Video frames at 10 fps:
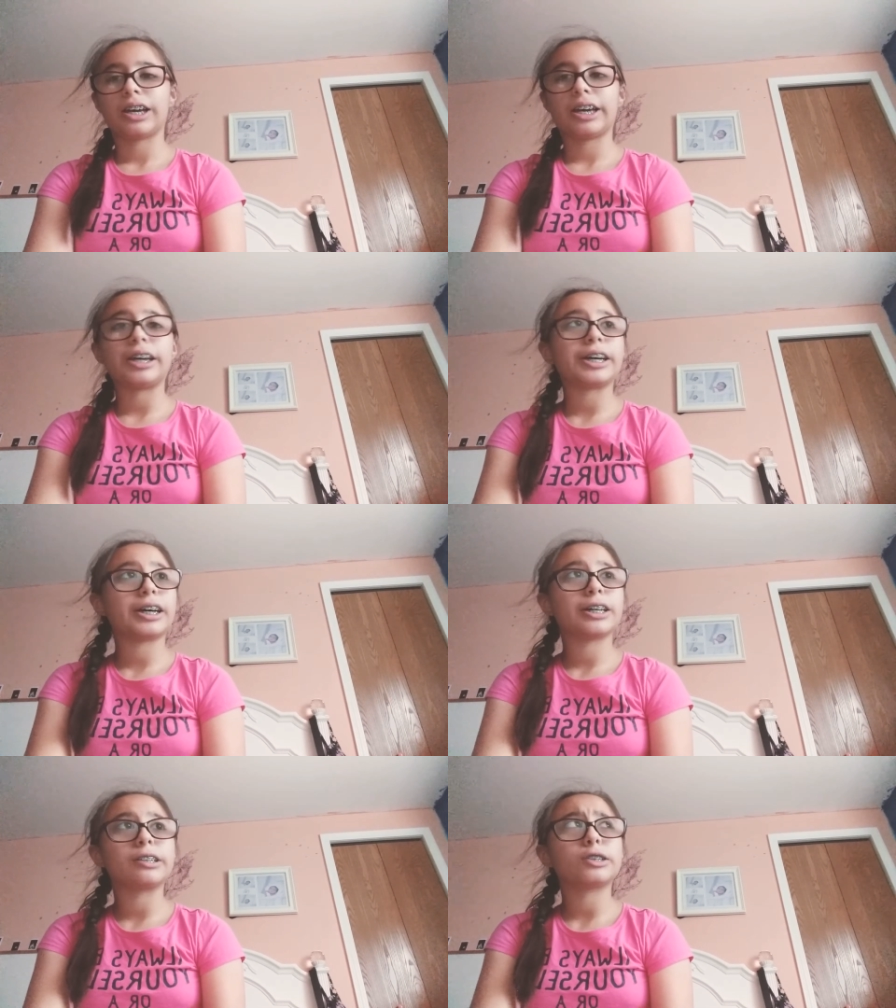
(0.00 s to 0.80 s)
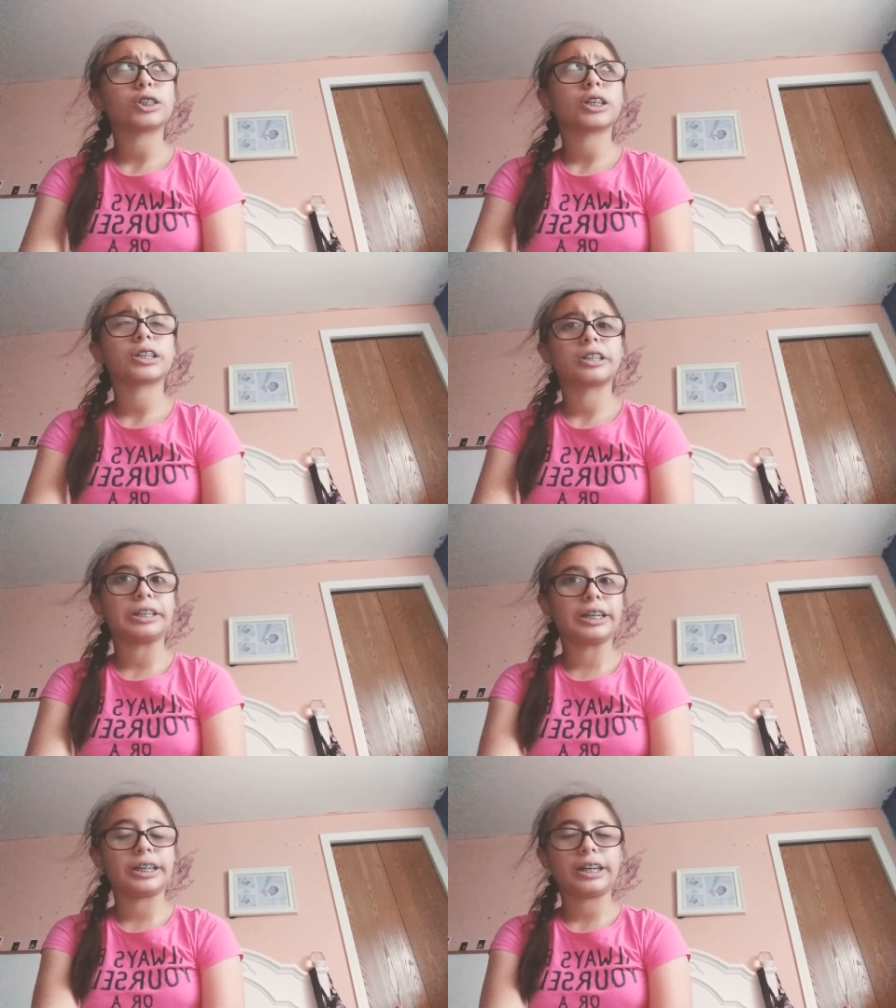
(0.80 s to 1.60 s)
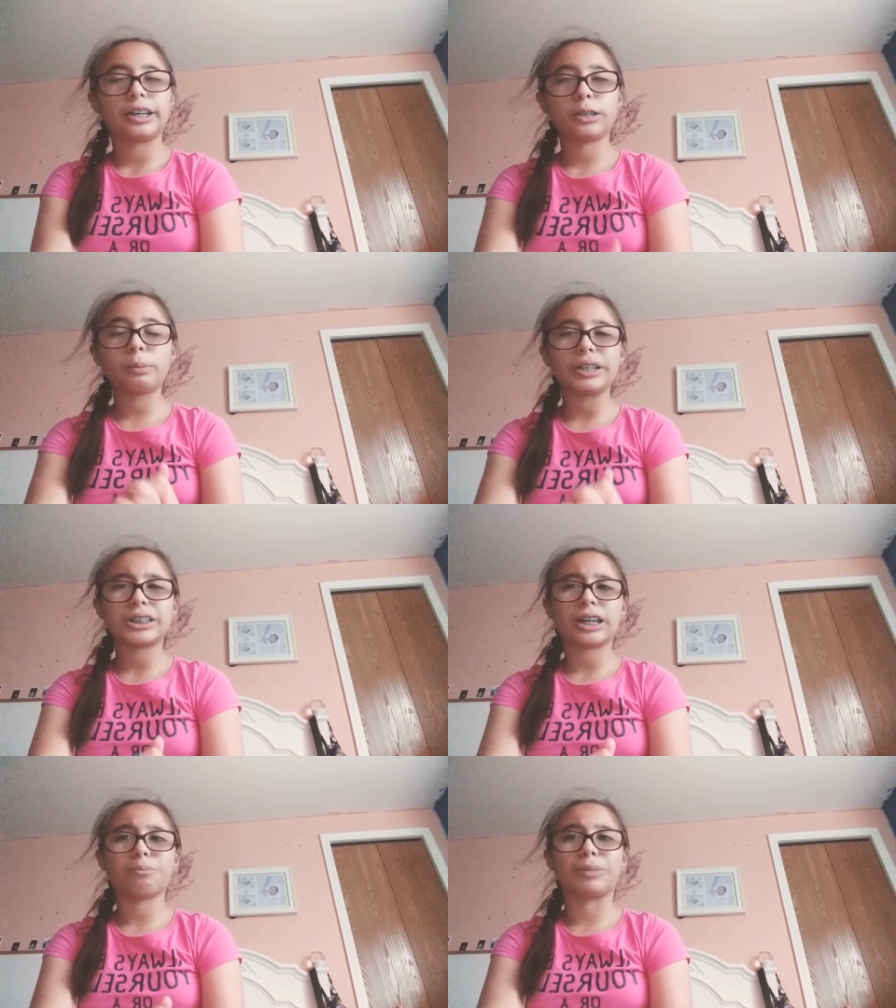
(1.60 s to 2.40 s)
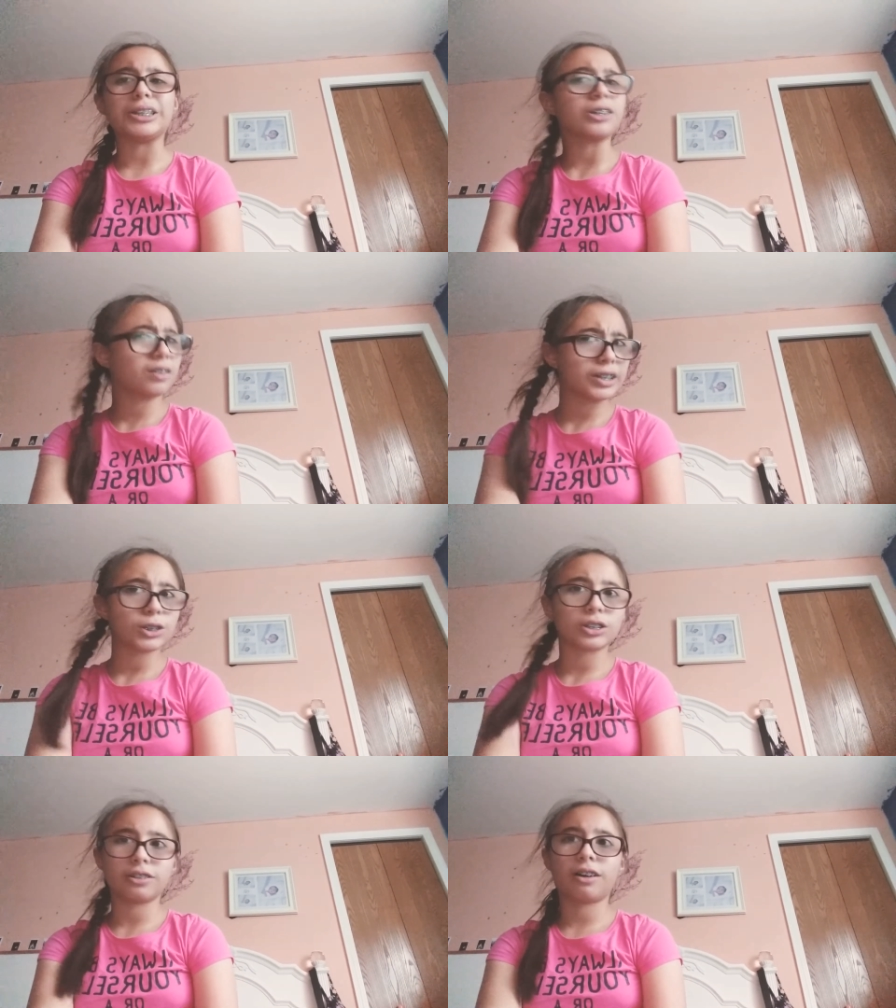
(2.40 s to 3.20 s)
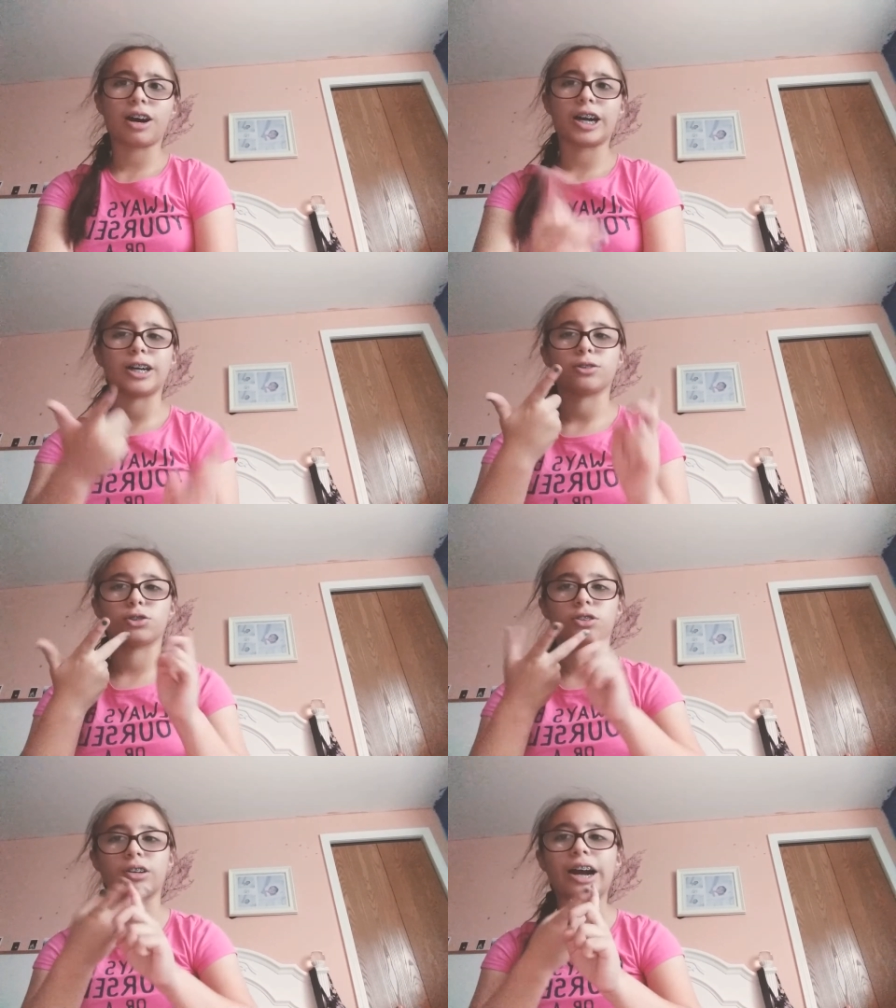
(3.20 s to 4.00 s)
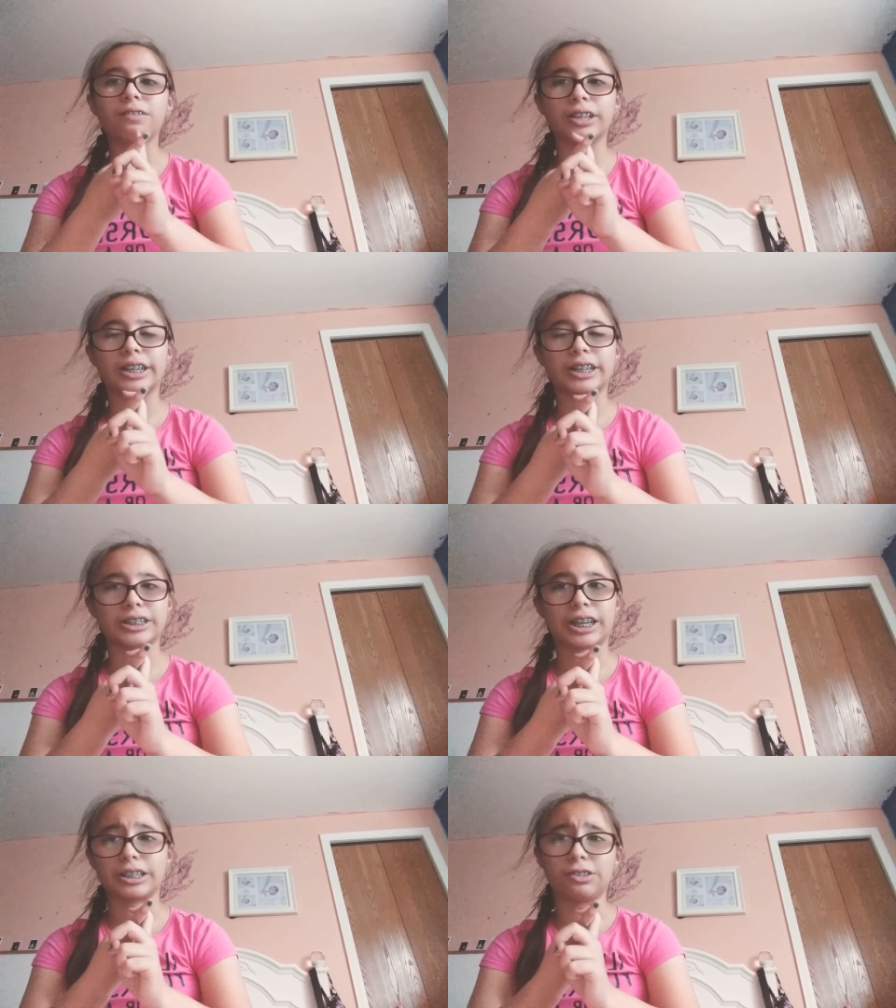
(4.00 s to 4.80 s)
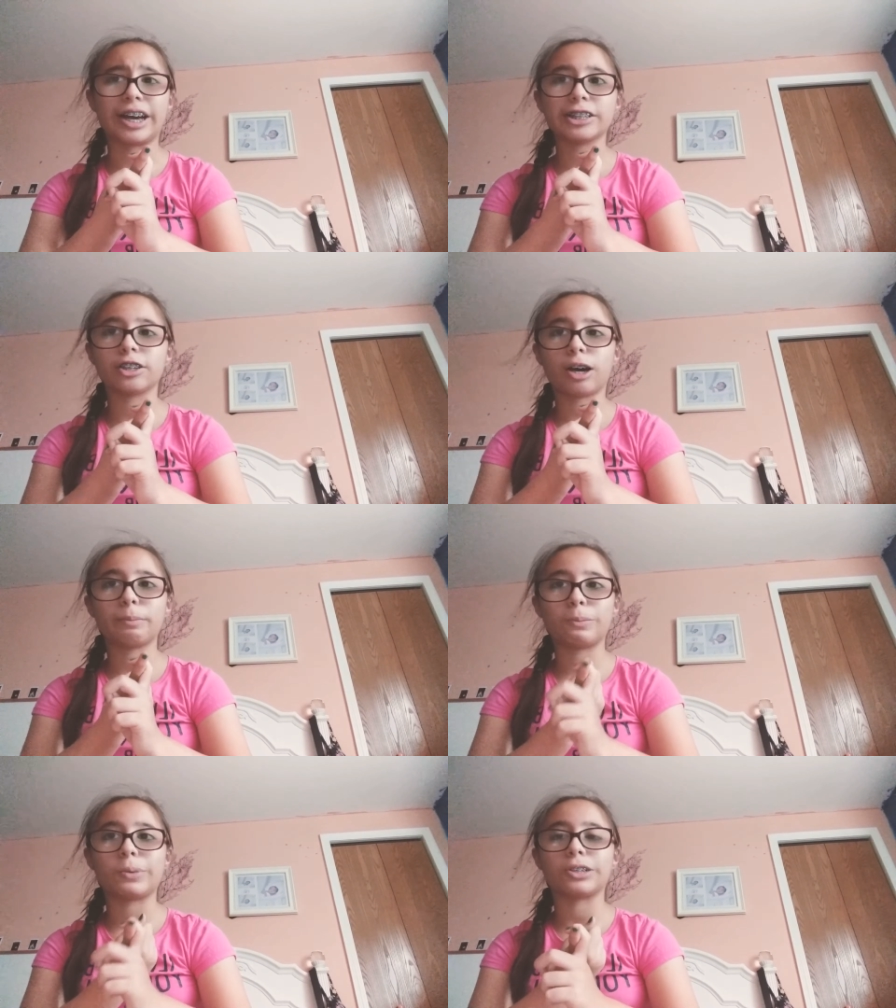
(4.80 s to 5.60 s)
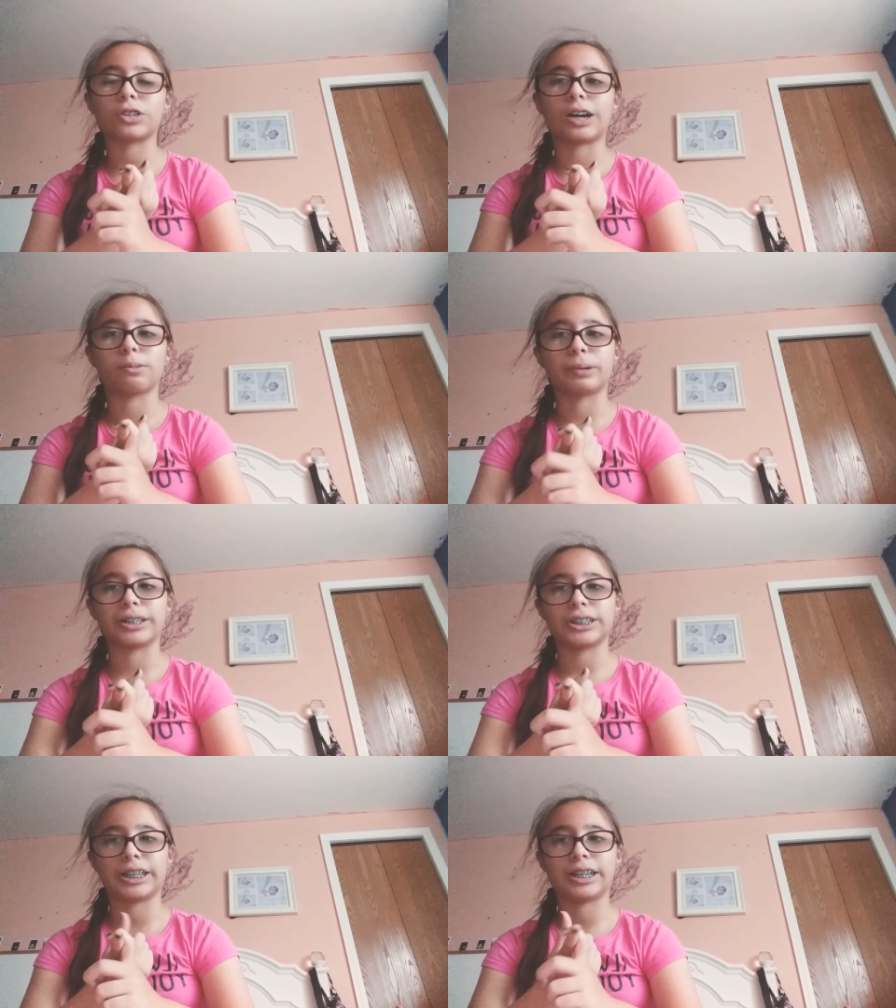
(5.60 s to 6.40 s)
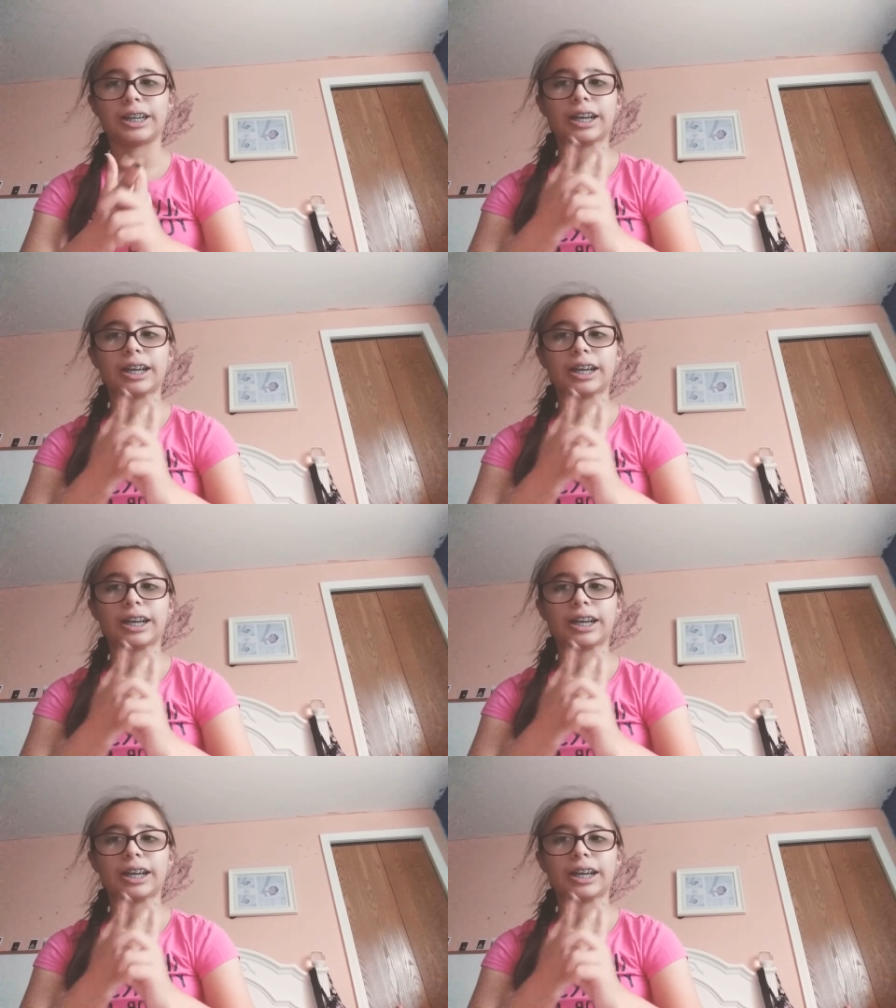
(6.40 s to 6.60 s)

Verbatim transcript: And the other place I've missed going to are traveling because you guys know I'm a big travel person.